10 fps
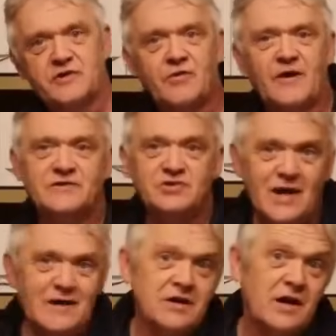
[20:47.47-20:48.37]
and then
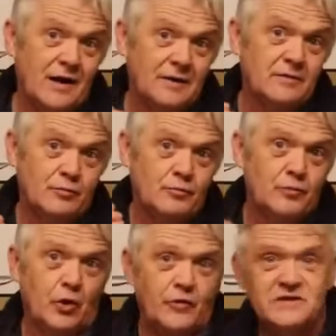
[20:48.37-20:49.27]
scanned it and
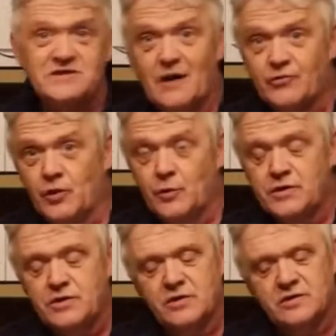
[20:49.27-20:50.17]
brought this out, though
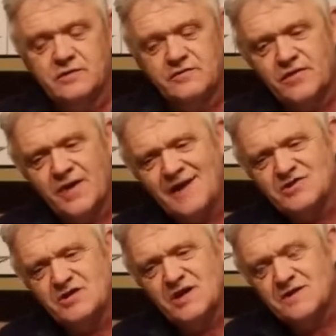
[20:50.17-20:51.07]
we could have
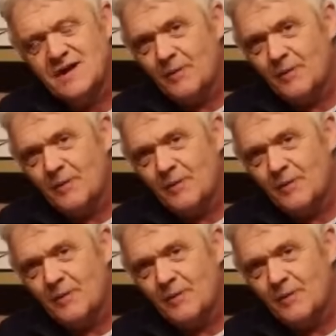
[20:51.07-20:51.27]
cast it.